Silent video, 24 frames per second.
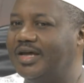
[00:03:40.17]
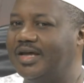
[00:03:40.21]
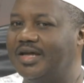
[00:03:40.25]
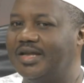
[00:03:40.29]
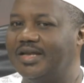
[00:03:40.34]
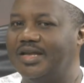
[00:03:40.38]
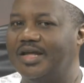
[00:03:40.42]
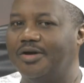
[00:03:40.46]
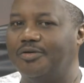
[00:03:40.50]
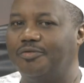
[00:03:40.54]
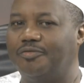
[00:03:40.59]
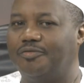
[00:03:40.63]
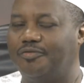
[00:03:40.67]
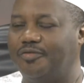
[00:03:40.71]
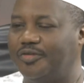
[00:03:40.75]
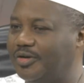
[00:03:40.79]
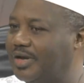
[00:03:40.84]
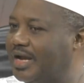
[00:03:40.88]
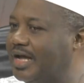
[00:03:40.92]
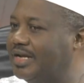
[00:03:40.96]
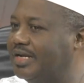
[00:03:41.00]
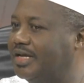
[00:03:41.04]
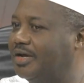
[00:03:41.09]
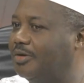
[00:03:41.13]
they will feel
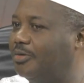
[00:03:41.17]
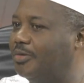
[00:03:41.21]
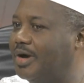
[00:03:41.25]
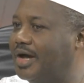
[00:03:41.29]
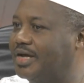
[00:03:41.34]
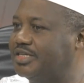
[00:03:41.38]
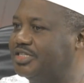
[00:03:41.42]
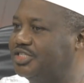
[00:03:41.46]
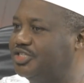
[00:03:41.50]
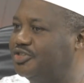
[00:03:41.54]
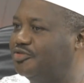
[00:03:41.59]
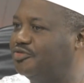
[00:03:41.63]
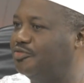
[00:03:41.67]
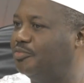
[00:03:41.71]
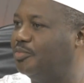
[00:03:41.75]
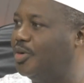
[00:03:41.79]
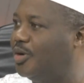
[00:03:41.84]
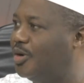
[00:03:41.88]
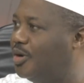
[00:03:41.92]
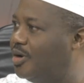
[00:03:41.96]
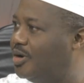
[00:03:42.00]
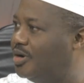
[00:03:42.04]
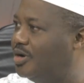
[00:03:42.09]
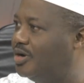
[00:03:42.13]
like they will achieve
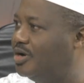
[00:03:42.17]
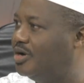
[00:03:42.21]
more,